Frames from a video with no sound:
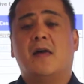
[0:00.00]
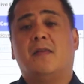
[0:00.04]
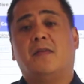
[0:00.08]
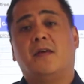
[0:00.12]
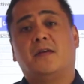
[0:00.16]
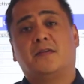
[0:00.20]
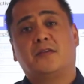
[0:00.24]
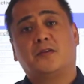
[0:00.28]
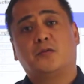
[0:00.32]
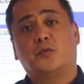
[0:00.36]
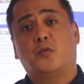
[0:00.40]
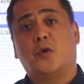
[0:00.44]

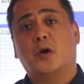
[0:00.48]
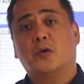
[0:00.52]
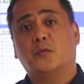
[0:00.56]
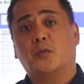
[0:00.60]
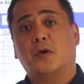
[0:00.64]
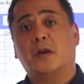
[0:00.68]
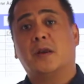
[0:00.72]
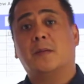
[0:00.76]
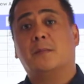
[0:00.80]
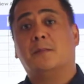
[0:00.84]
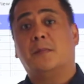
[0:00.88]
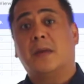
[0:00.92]
This is one
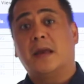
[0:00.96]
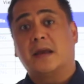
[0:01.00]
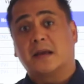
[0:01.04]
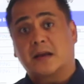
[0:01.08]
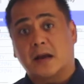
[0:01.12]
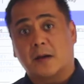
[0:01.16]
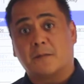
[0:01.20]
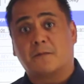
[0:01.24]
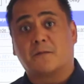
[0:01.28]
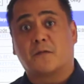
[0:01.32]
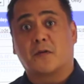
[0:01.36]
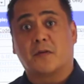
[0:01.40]
way to make
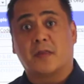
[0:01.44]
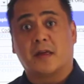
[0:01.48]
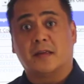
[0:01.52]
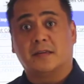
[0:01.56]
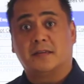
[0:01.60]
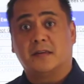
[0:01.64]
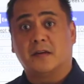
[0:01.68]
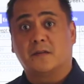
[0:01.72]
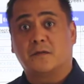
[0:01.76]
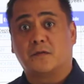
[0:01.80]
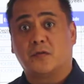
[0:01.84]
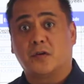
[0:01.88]
up for
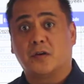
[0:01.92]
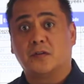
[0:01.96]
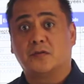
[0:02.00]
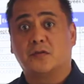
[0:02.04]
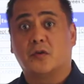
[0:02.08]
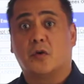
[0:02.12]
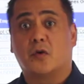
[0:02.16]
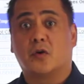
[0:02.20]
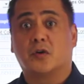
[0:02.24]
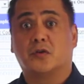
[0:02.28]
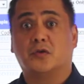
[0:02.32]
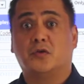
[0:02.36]
that difference,
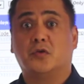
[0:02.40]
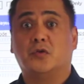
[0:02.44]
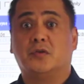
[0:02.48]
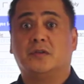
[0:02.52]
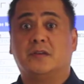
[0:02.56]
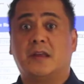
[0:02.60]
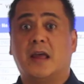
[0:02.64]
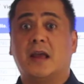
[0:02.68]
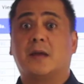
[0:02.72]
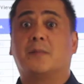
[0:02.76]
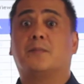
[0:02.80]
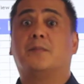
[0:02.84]
or to
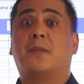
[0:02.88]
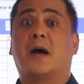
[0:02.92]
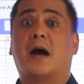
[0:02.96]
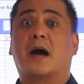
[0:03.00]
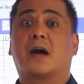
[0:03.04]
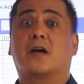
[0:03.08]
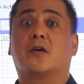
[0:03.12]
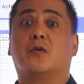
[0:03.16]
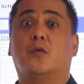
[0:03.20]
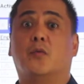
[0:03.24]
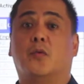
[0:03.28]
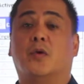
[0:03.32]
take
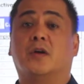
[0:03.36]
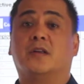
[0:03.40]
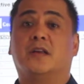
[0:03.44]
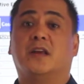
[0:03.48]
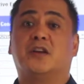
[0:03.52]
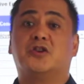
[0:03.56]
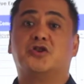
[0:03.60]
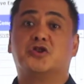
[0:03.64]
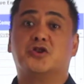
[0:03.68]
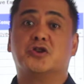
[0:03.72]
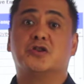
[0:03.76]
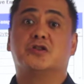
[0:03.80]
back what
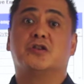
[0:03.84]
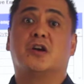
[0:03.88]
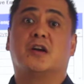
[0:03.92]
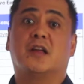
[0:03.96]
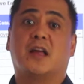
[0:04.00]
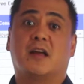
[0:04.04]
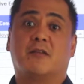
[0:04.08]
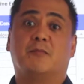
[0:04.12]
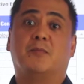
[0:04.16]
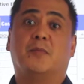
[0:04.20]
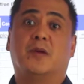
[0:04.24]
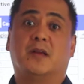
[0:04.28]
it should
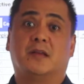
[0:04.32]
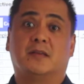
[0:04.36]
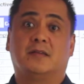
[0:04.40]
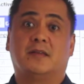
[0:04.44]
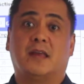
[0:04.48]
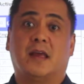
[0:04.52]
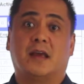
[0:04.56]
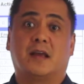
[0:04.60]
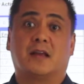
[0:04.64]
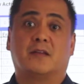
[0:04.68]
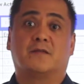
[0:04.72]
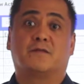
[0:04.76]
not have been
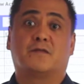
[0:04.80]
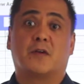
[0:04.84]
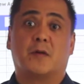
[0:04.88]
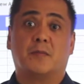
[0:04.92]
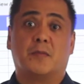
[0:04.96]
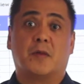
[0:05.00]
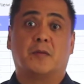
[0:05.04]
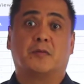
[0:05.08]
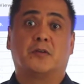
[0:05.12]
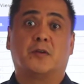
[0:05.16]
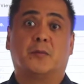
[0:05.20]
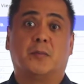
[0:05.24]
taken
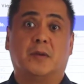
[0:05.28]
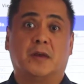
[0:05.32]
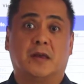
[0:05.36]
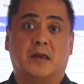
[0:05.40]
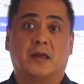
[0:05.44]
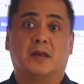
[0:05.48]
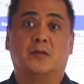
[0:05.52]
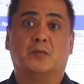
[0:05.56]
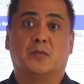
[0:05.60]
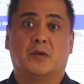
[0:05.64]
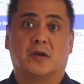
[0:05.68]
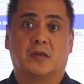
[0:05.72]
from them to
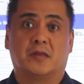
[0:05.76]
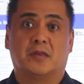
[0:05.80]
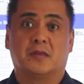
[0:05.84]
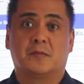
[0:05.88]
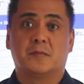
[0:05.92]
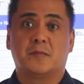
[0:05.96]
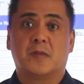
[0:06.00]
begin with.